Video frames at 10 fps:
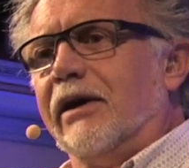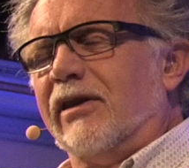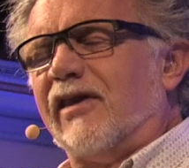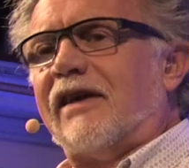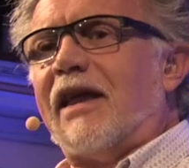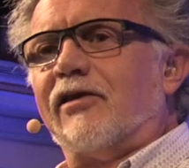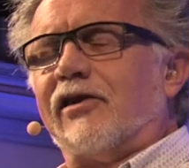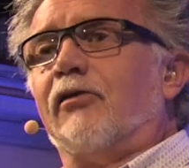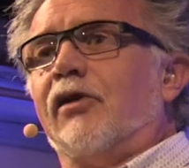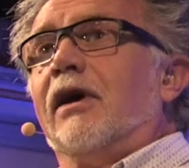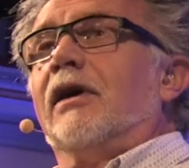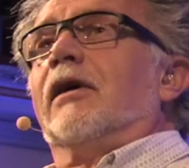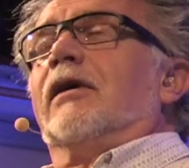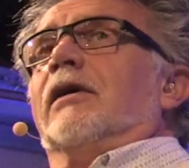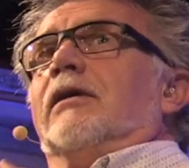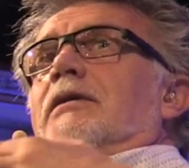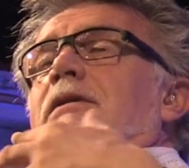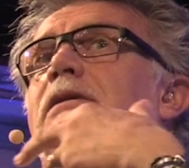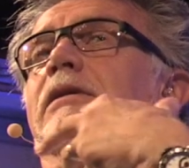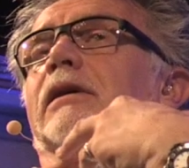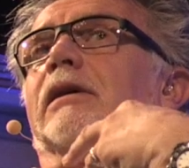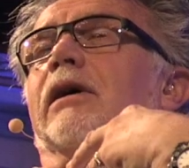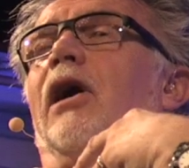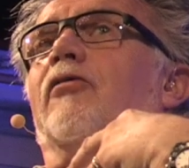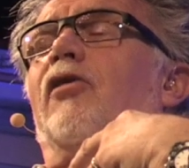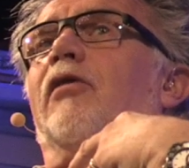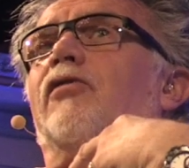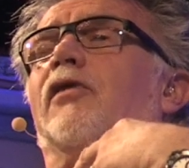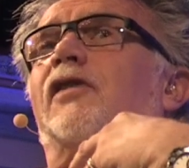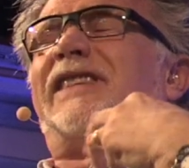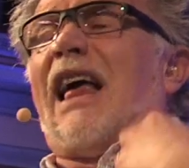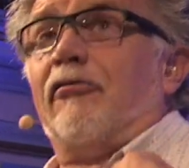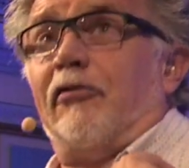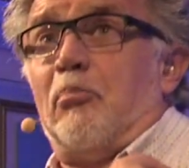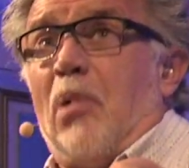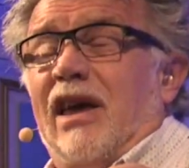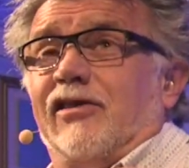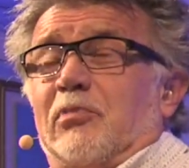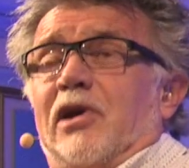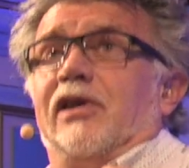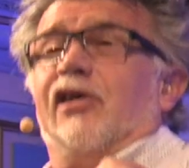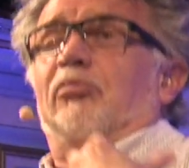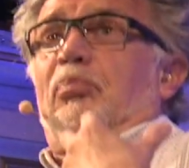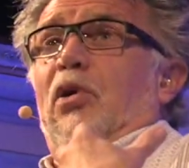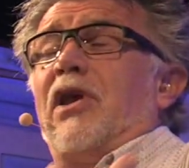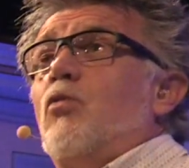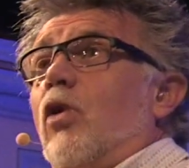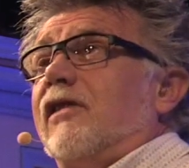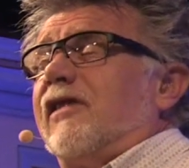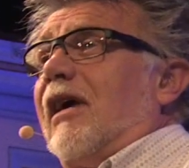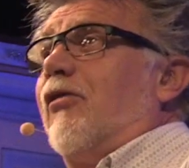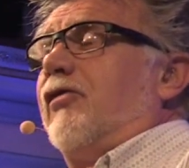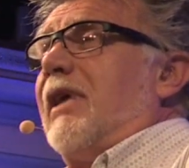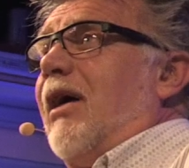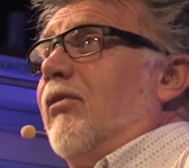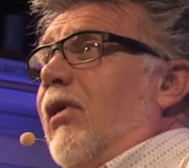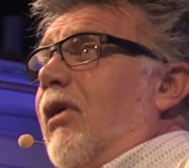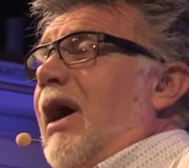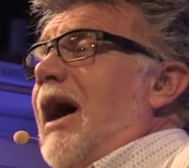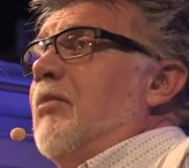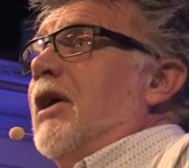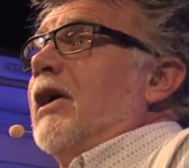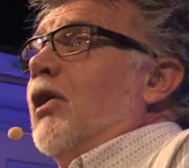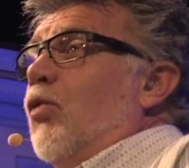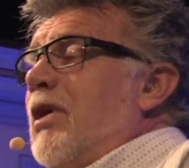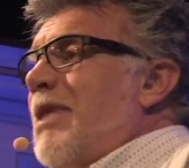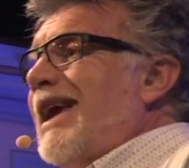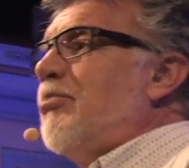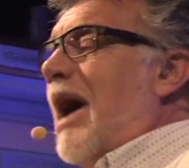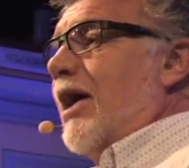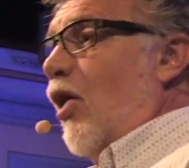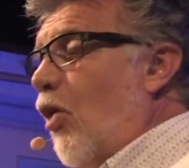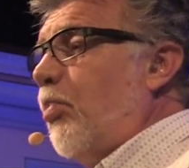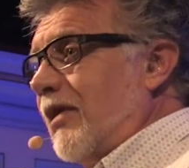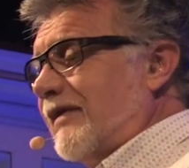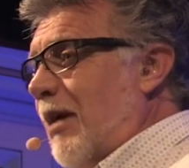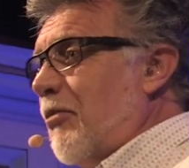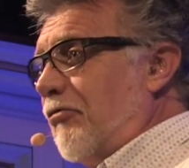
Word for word: the sense of of, of, of self abasement, of putting oneself down. Oh, I'm, we mean by hopeless, I'm a